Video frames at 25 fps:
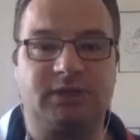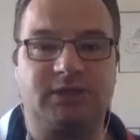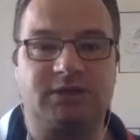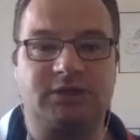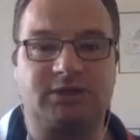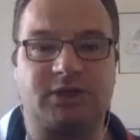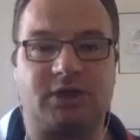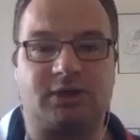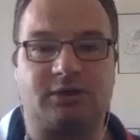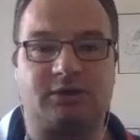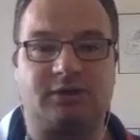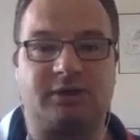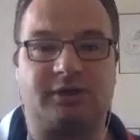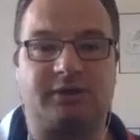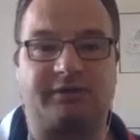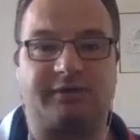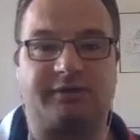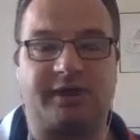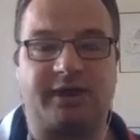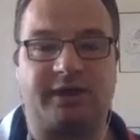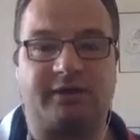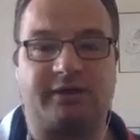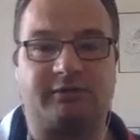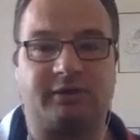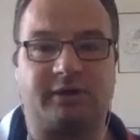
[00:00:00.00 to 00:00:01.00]
So if
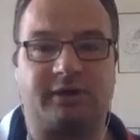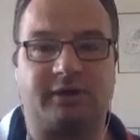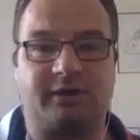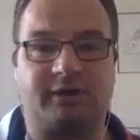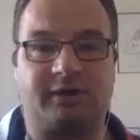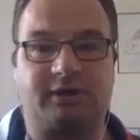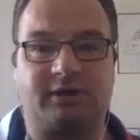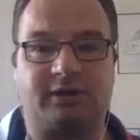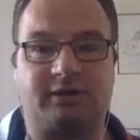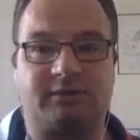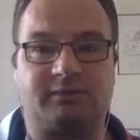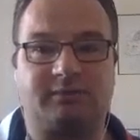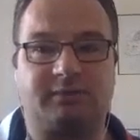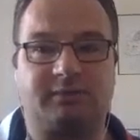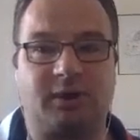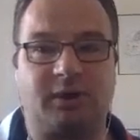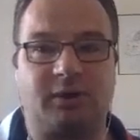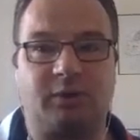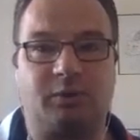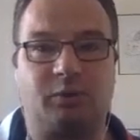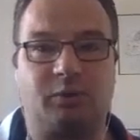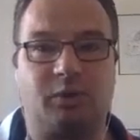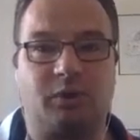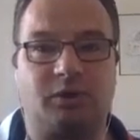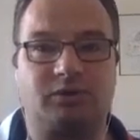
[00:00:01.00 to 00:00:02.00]
there are
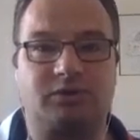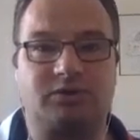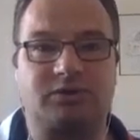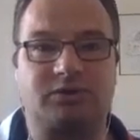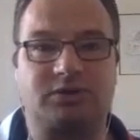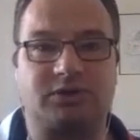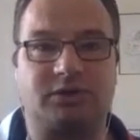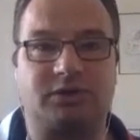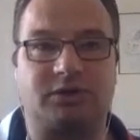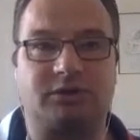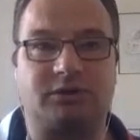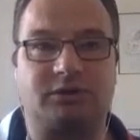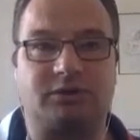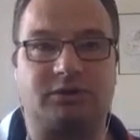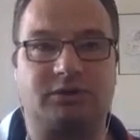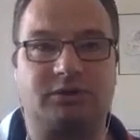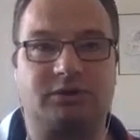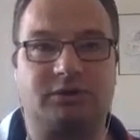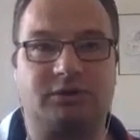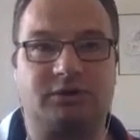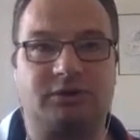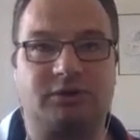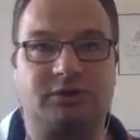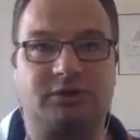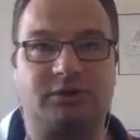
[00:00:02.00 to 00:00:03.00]
wants that
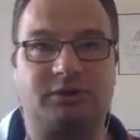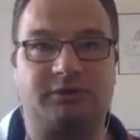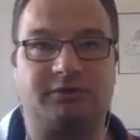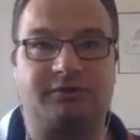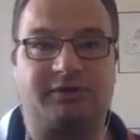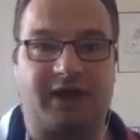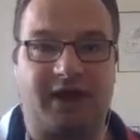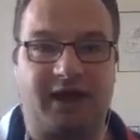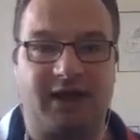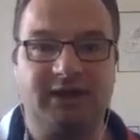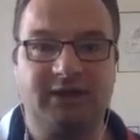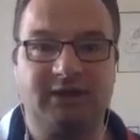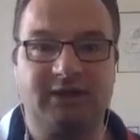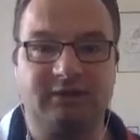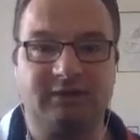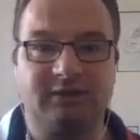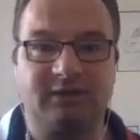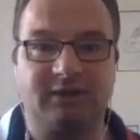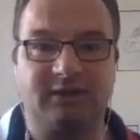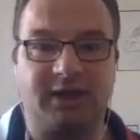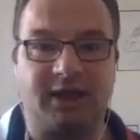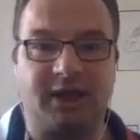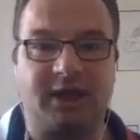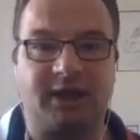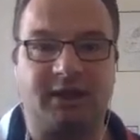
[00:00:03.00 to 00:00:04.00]
you've had,
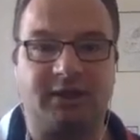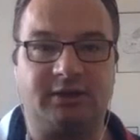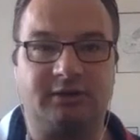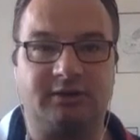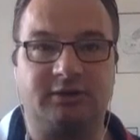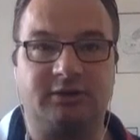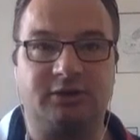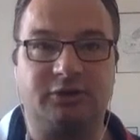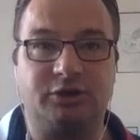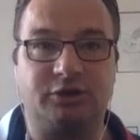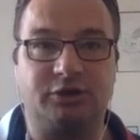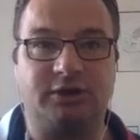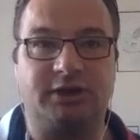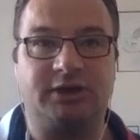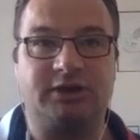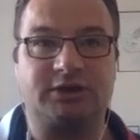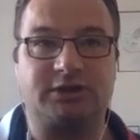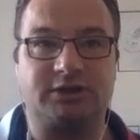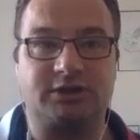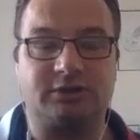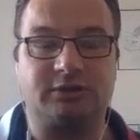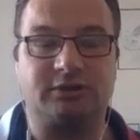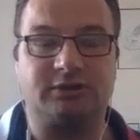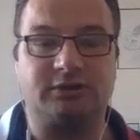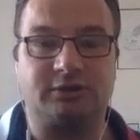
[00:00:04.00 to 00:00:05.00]
then you need
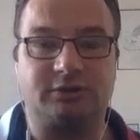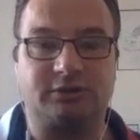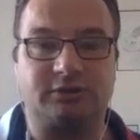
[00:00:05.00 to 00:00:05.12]
to